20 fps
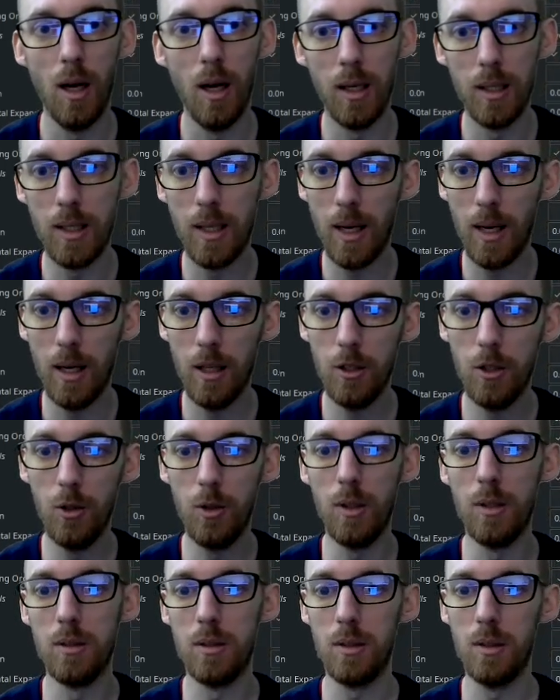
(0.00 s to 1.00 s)
Again,
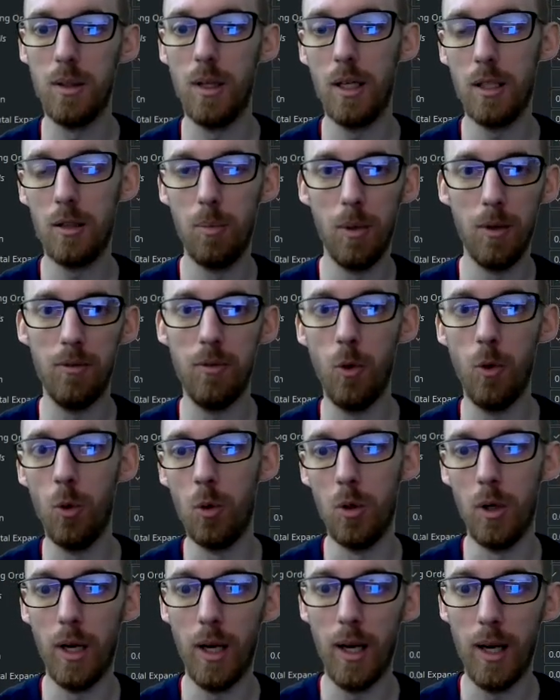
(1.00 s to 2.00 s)
you can select
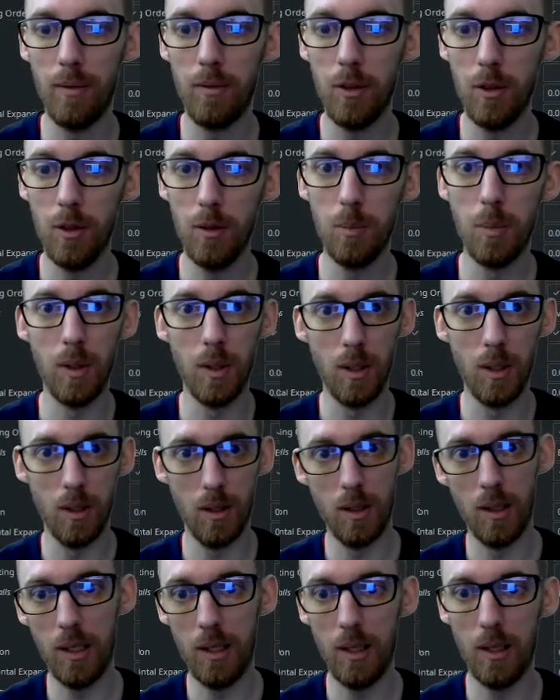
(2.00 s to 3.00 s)
before or after, but
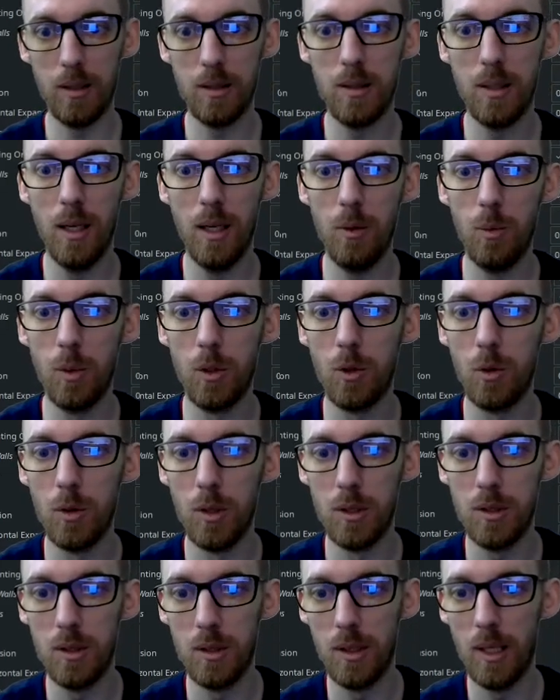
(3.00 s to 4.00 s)
like I said, we're
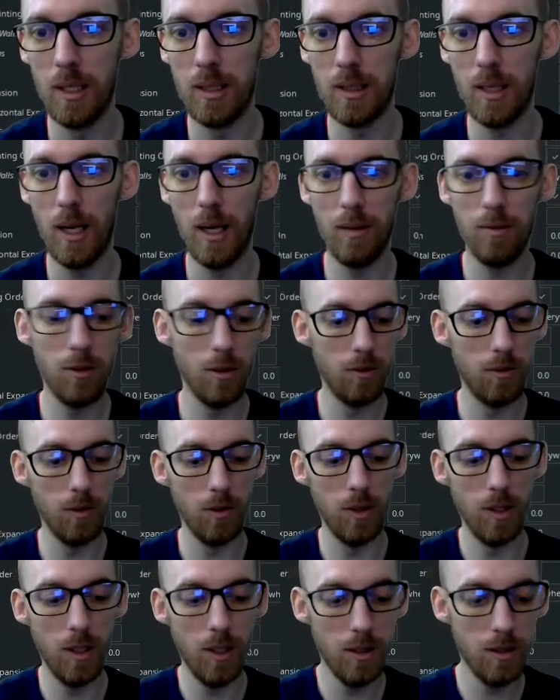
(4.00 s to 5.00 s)
going to select after
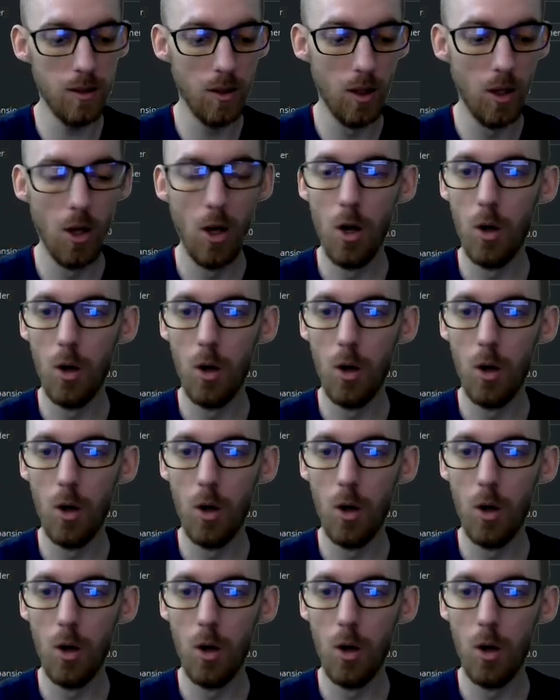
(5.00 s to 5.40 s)
for this.